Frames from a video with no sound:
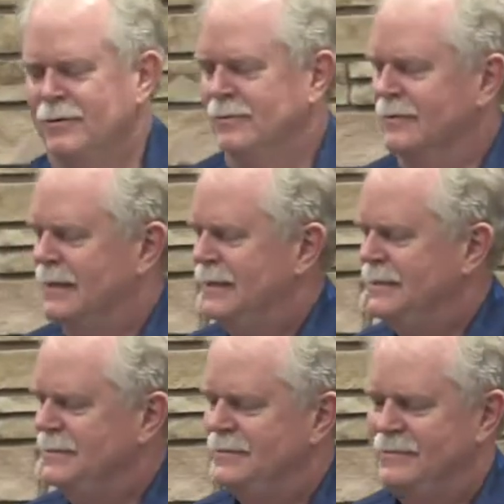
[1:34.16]
Well,
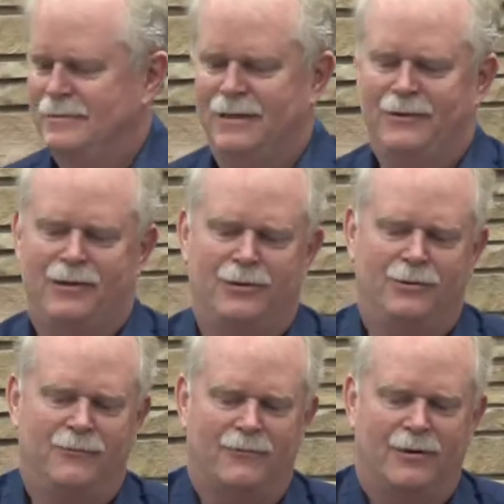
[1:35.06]
guys, thank
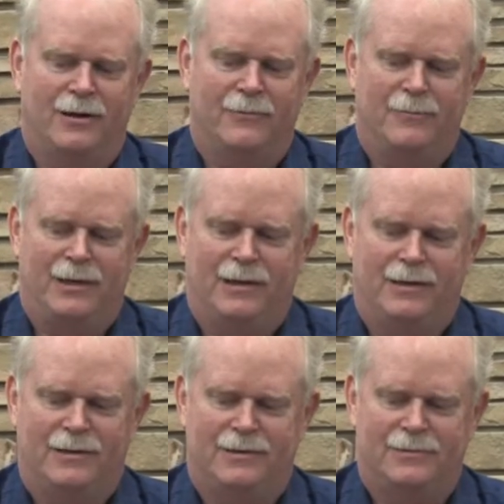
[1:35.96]
you for having me
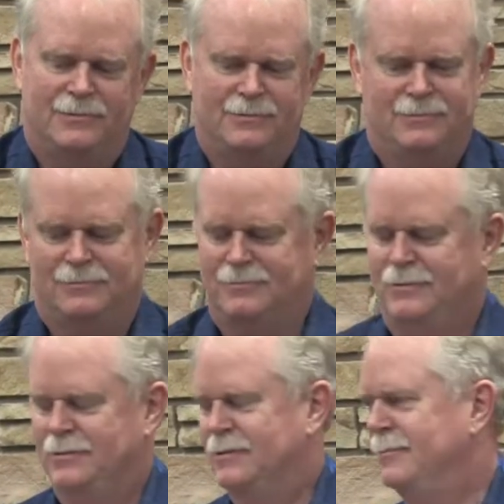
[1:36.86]

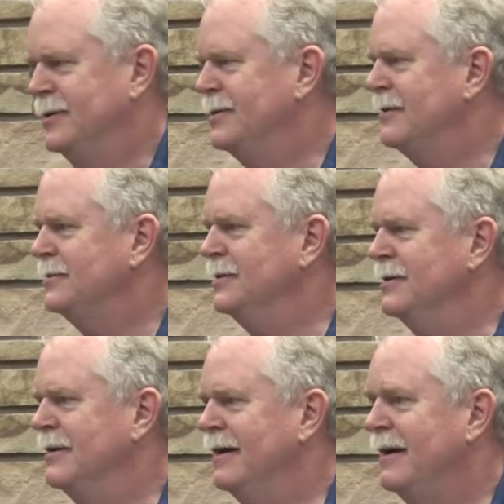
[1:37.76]
come and talk to you
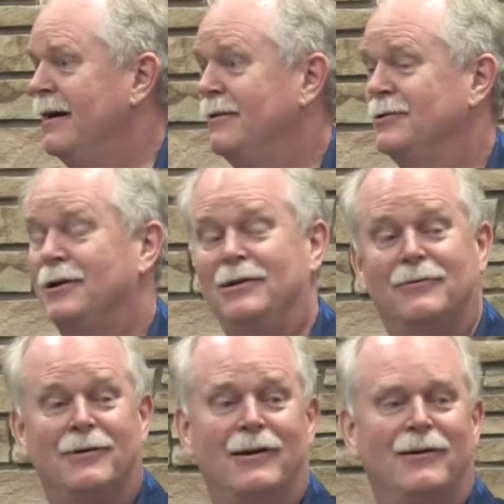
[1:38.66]
today. I'll tell
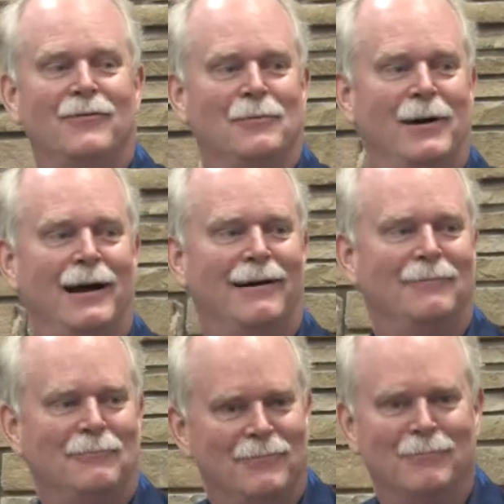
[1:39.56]
you right off the bat,
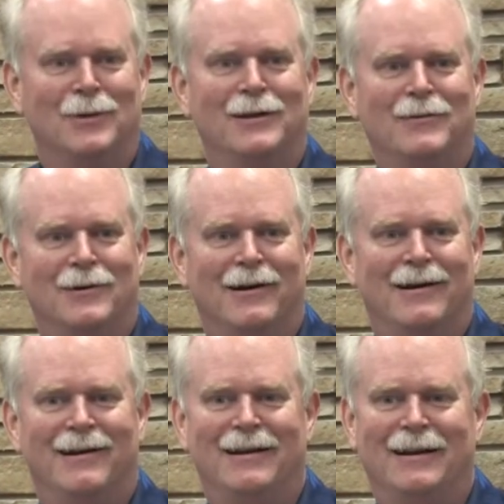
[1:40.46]
believe it or
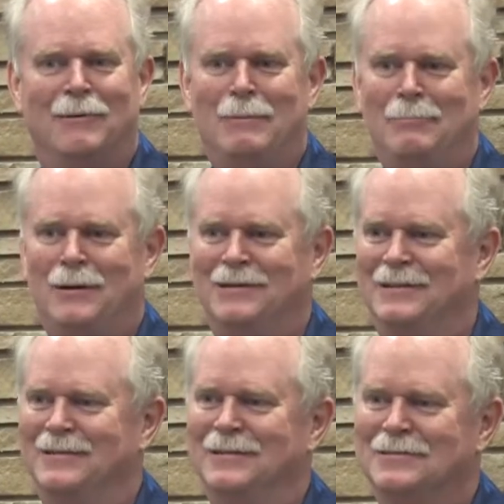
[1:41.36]
not, and Pepe
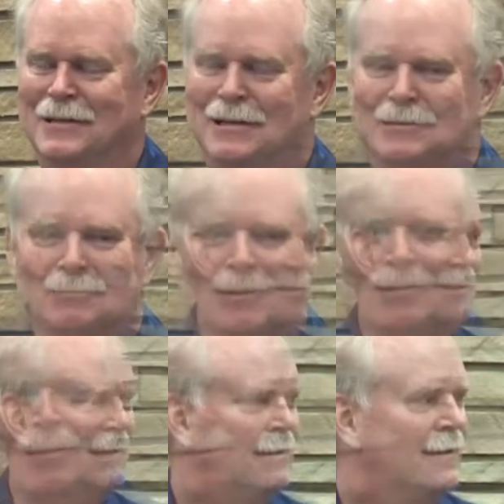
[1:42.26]
said this last
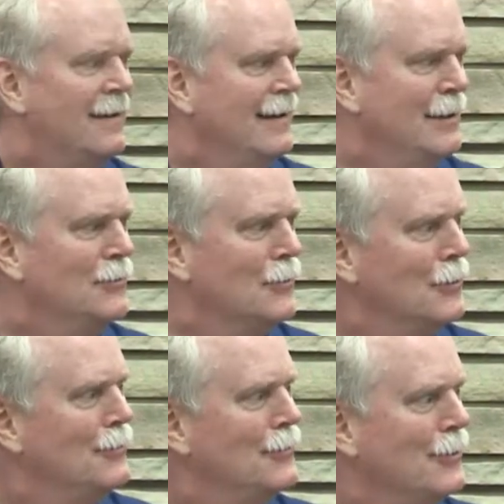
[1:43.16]
month, he's a
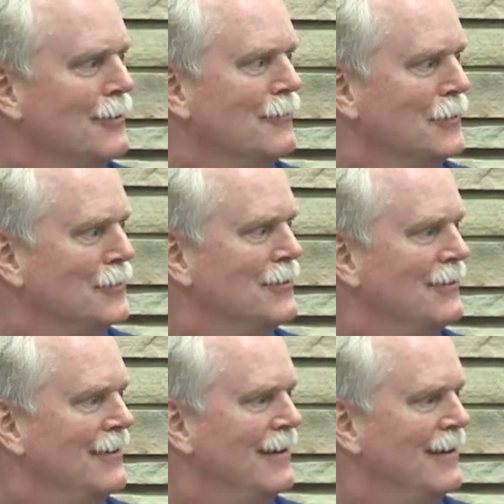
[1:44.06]
little nervous.